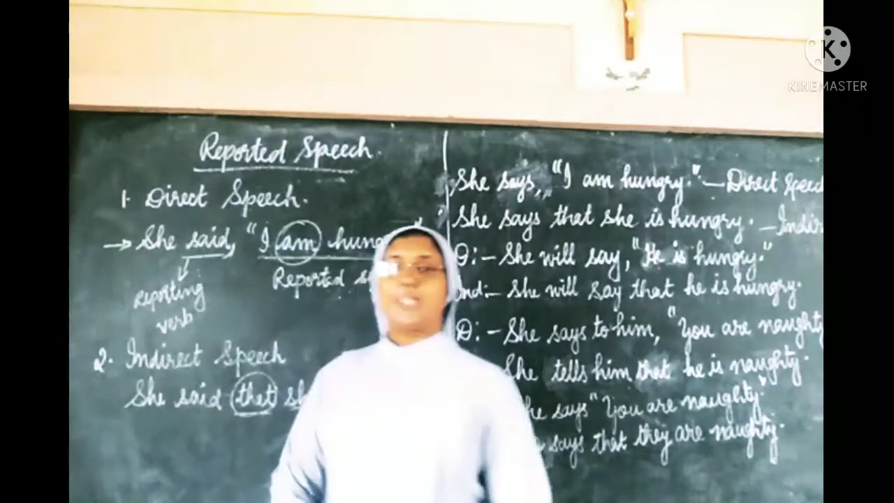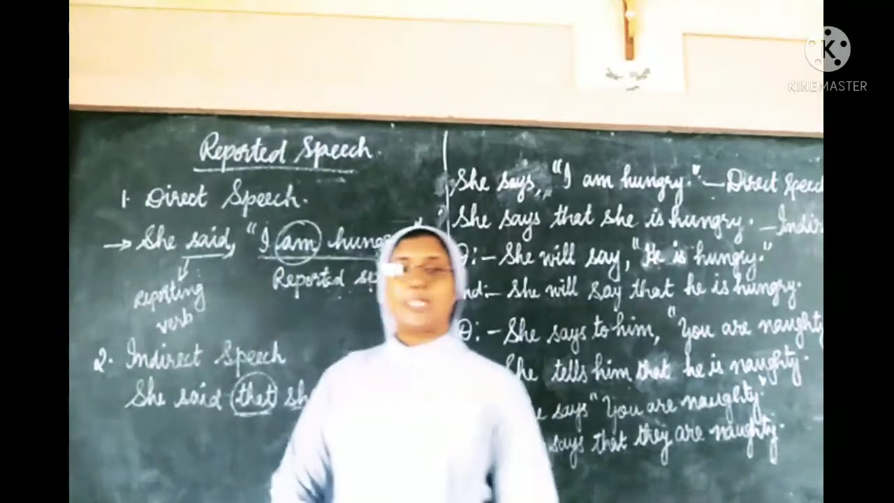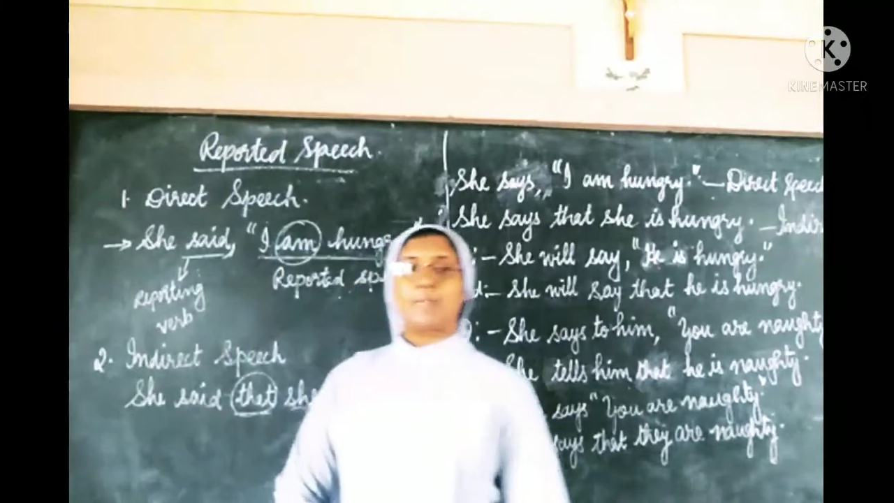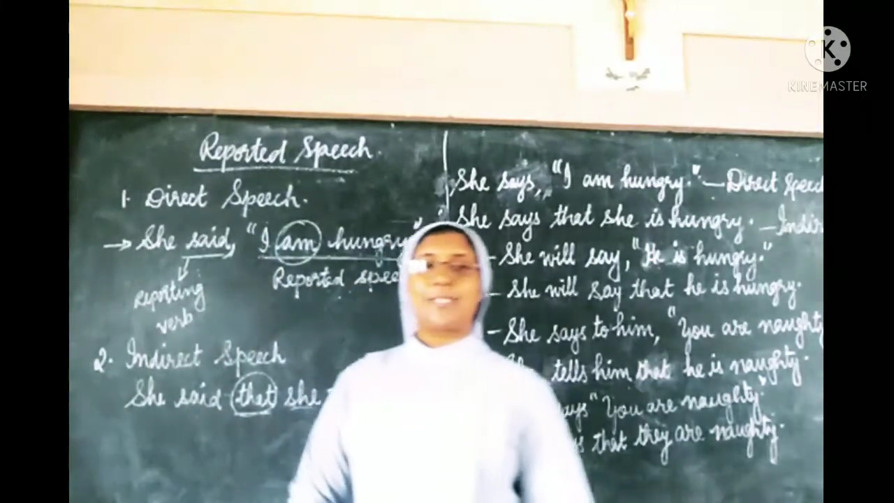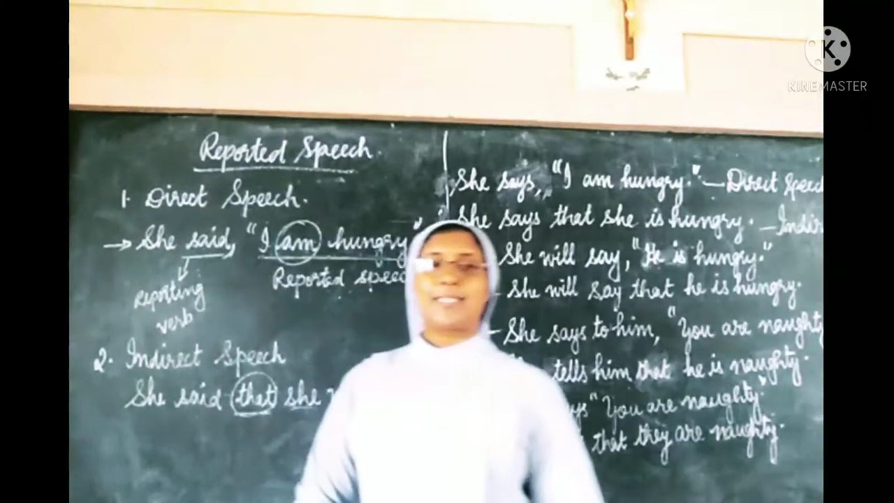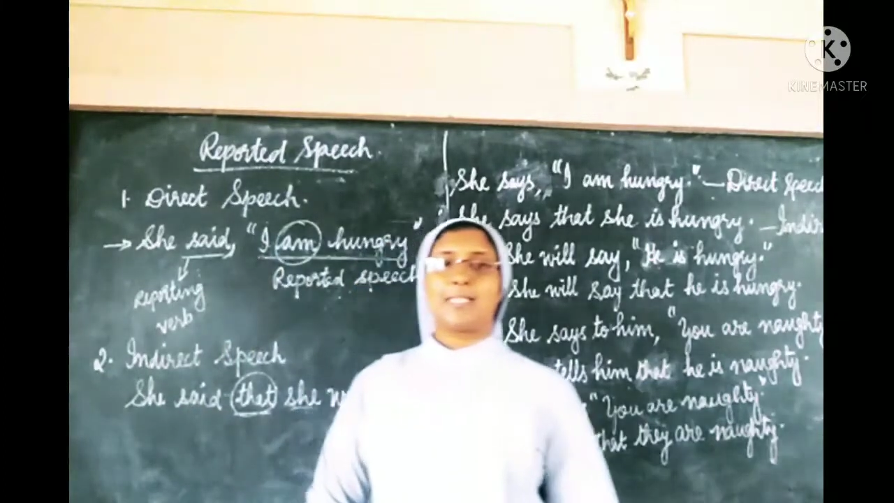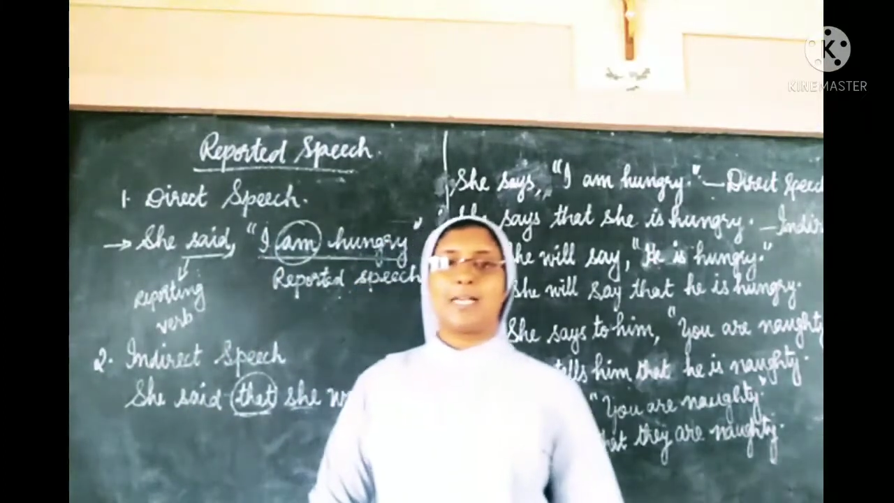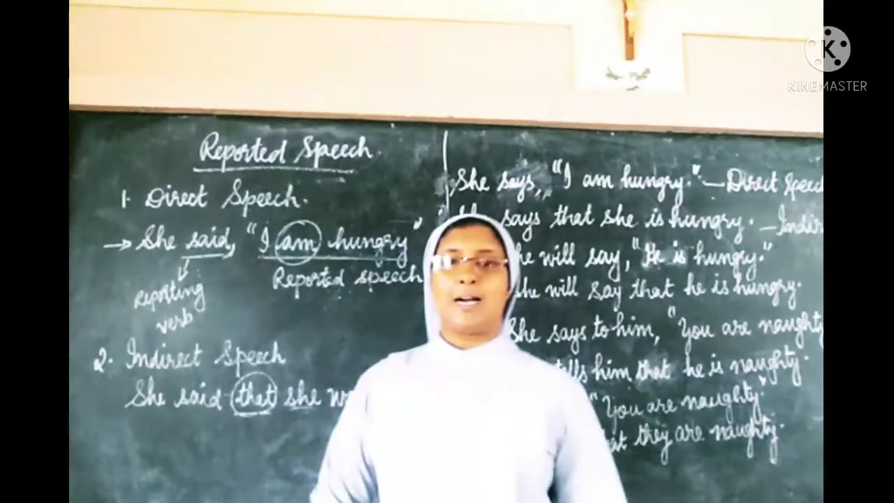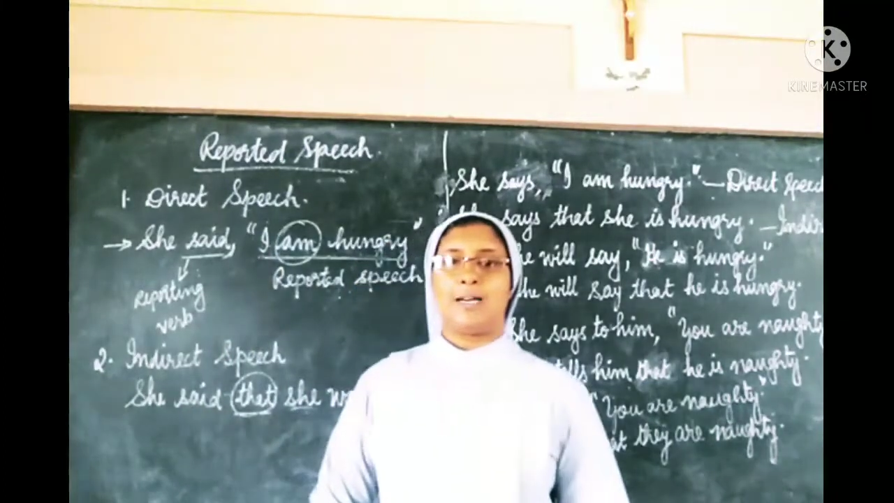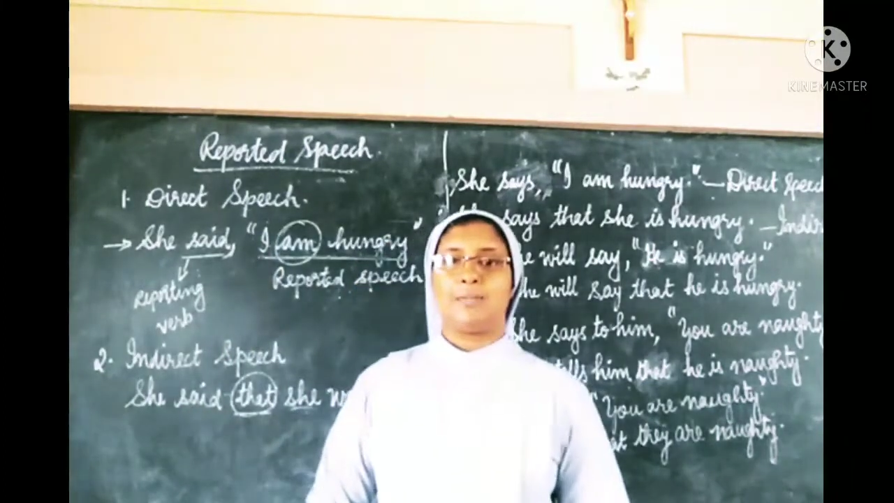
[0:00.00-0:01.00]
first
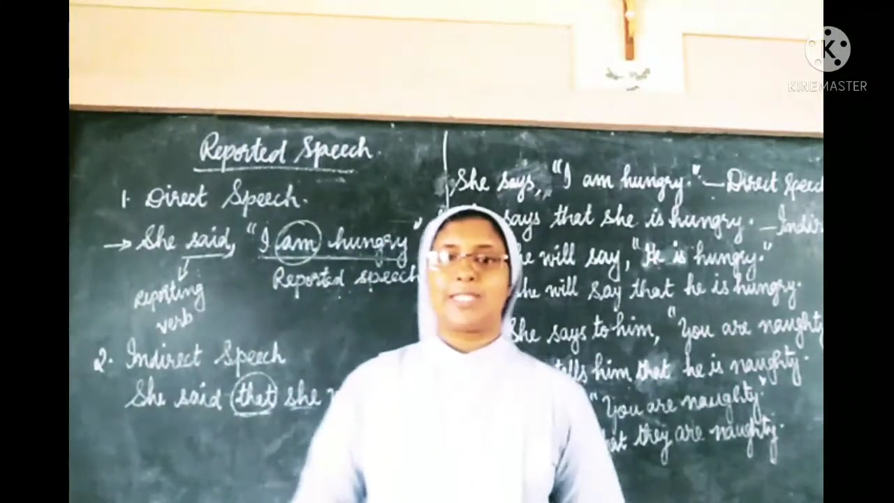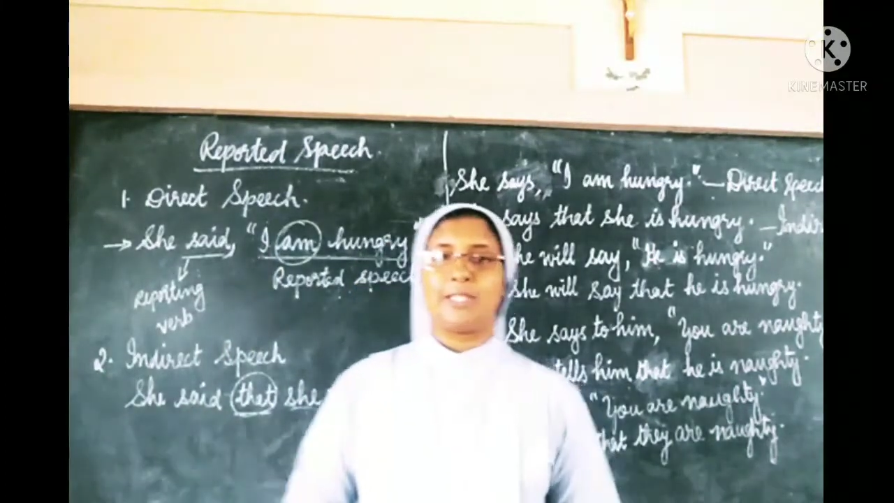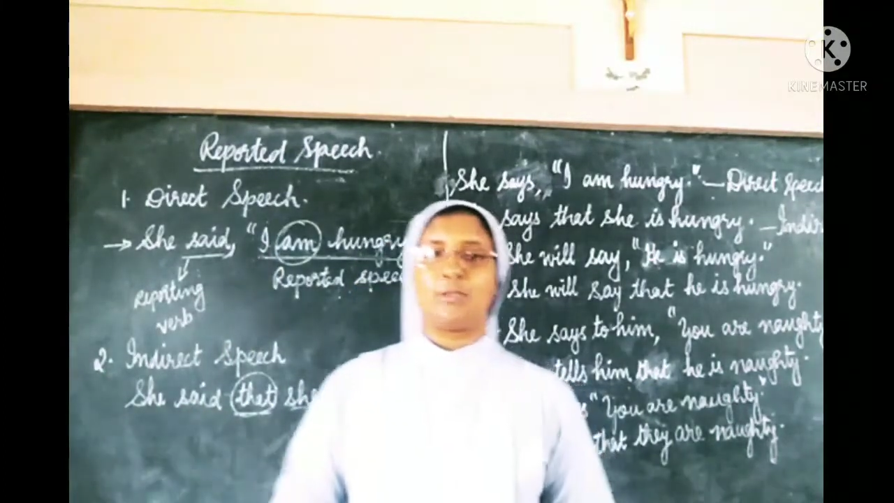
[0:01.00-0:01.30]
person comes,